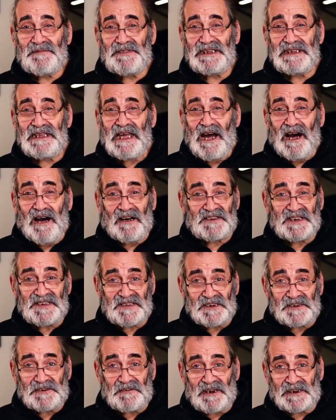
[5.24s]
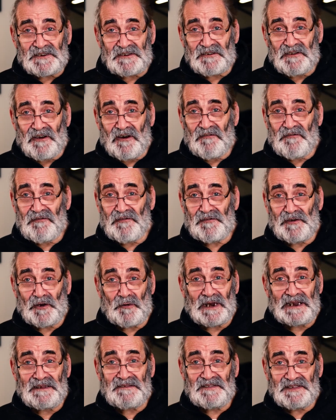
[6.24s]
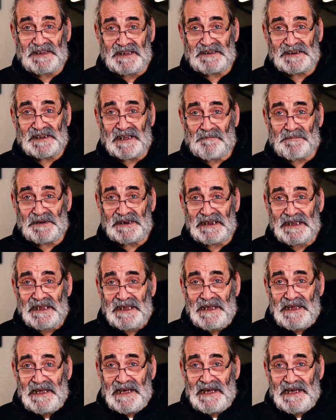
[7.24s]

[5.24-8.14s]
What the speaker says: the Artistic Director of Fluellen Theatre Company,